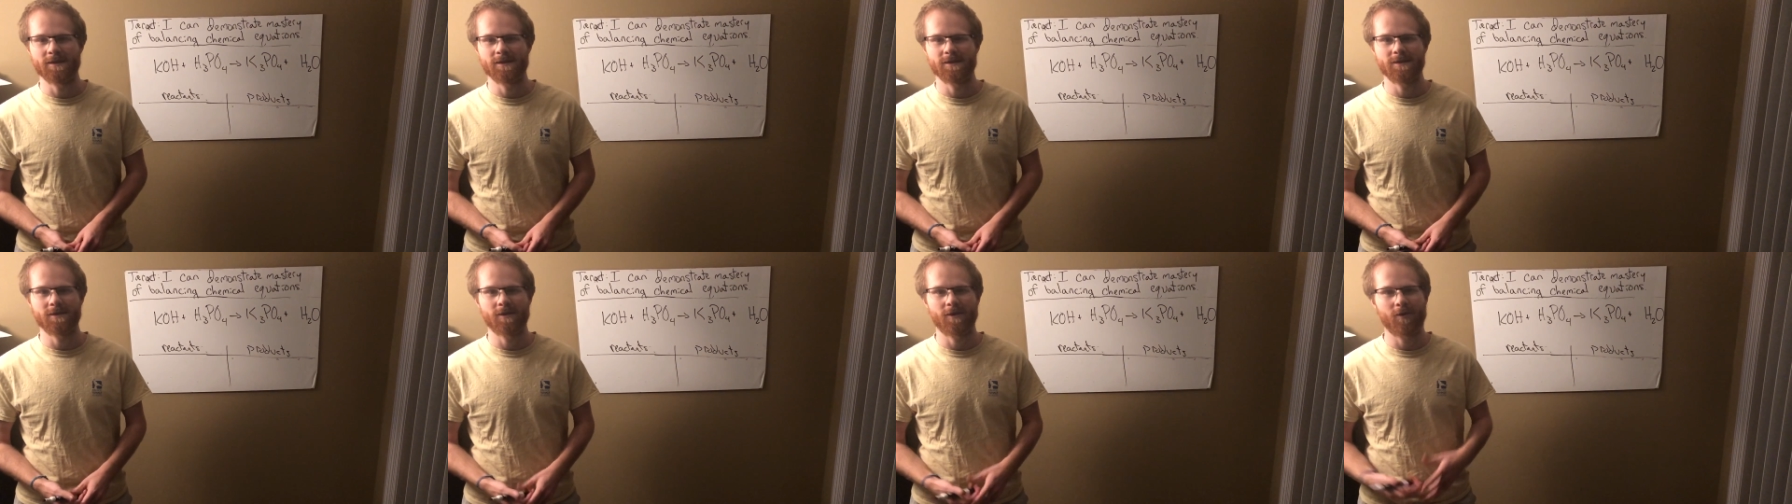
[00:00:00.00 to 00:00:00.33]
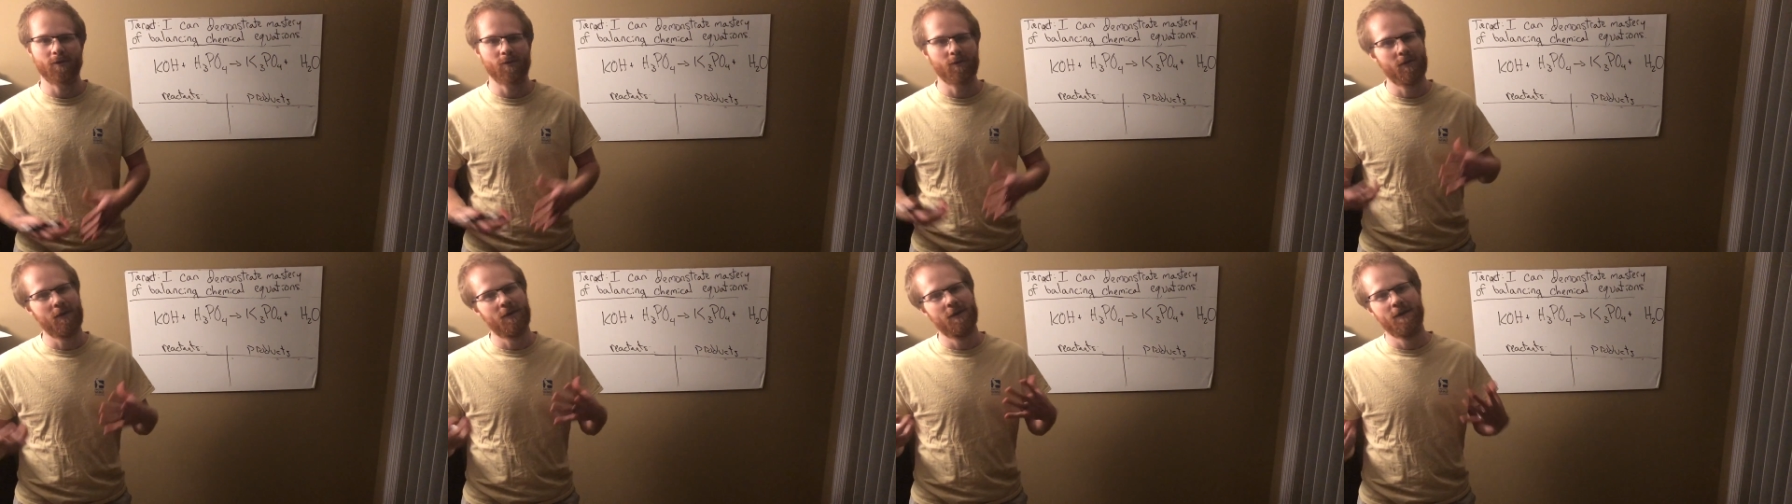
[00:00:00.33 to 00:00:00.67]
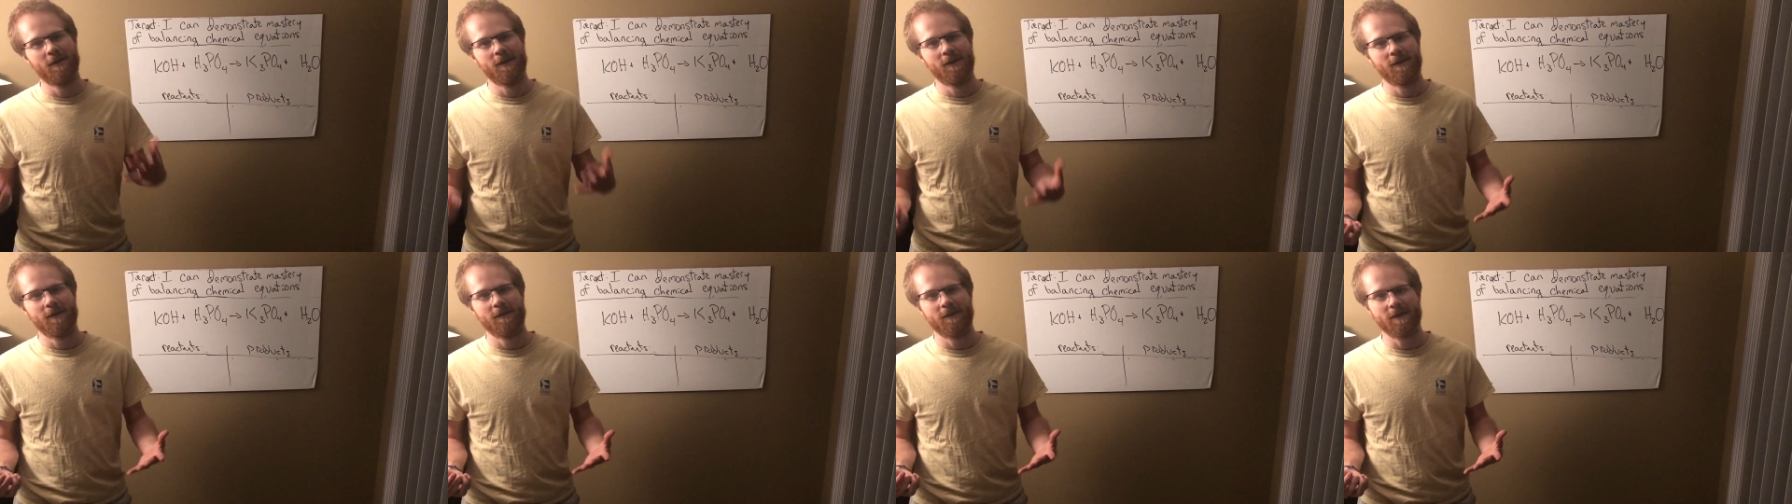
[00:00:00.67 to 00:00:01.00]
So
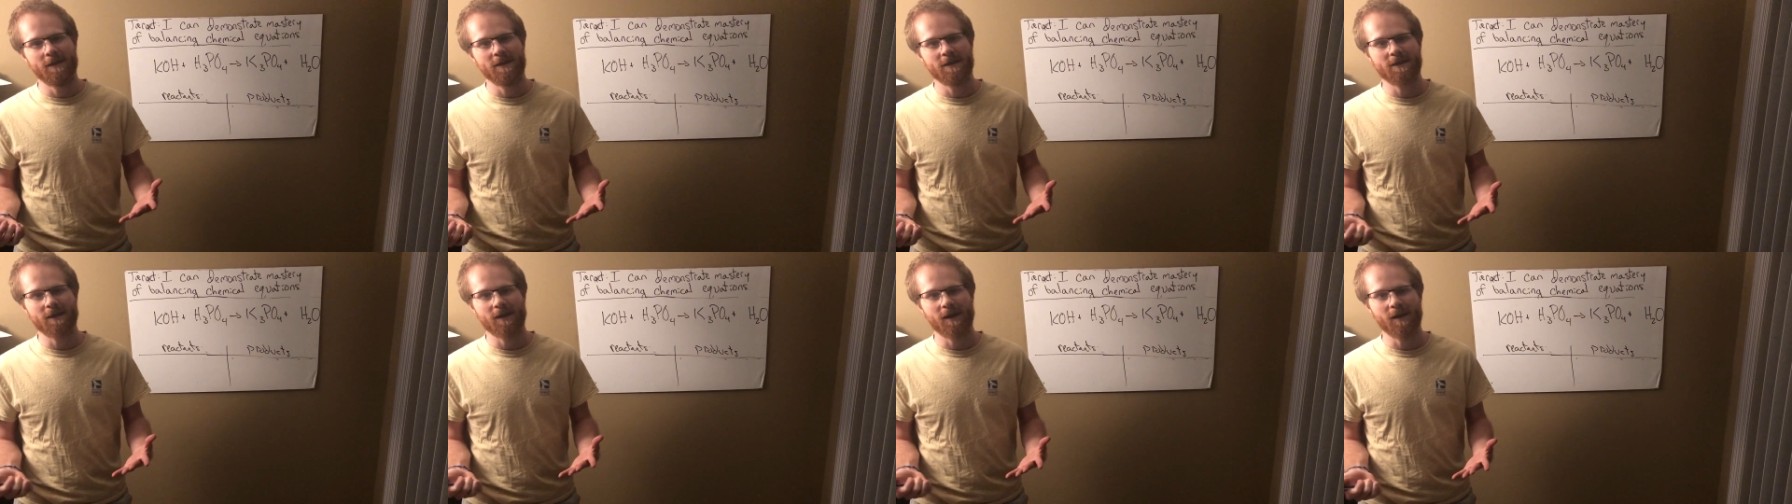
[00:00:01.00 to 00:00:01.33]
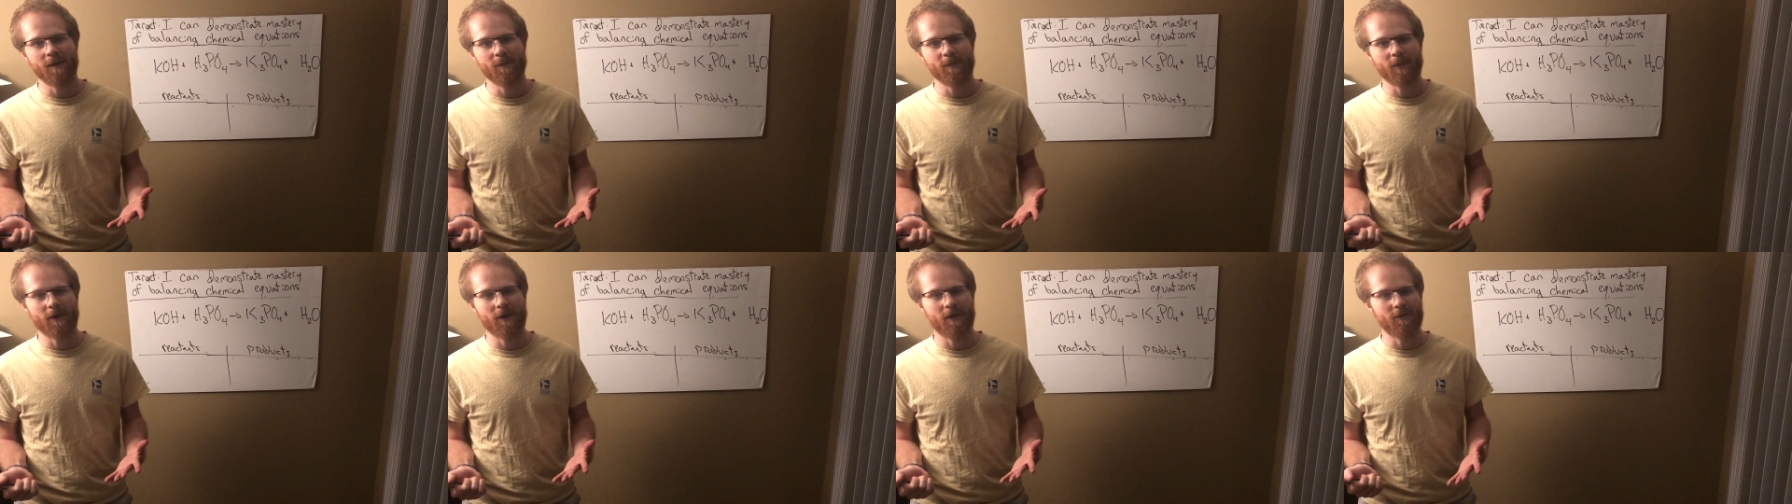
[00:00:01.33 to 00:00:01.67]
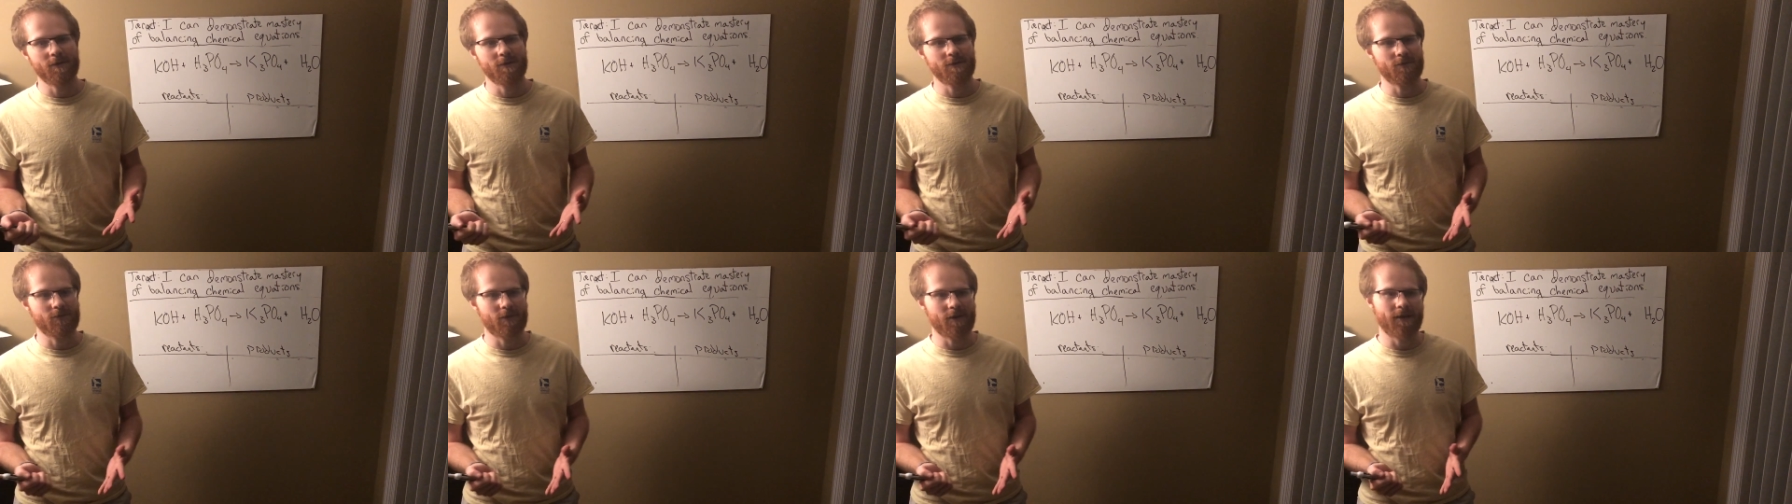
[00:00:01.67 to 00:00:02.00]
these
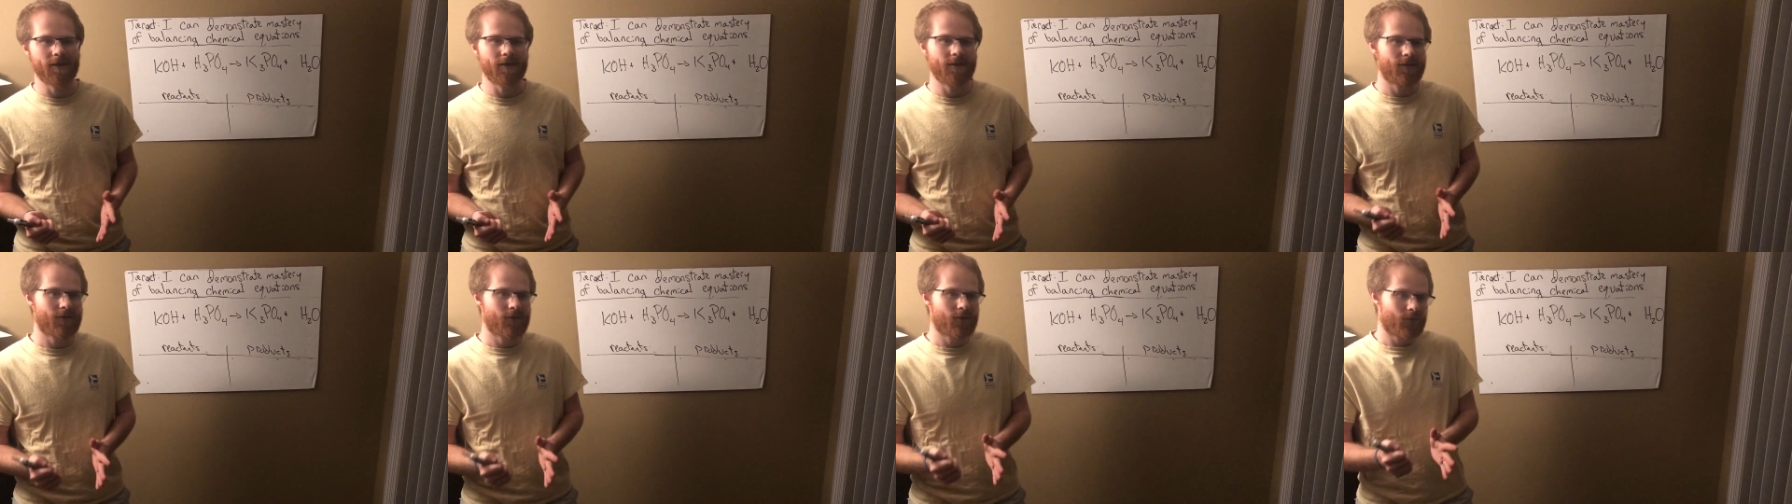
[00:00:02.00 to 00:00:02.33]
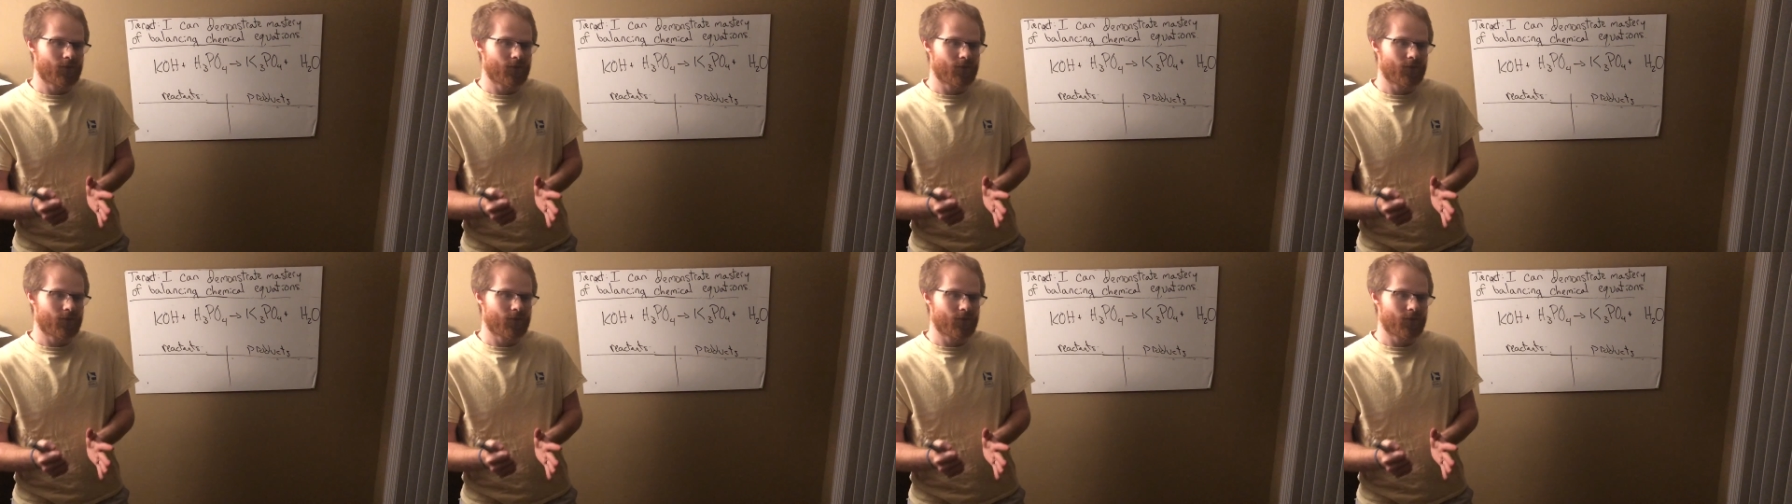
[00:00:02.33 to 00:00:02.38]
compounds, right,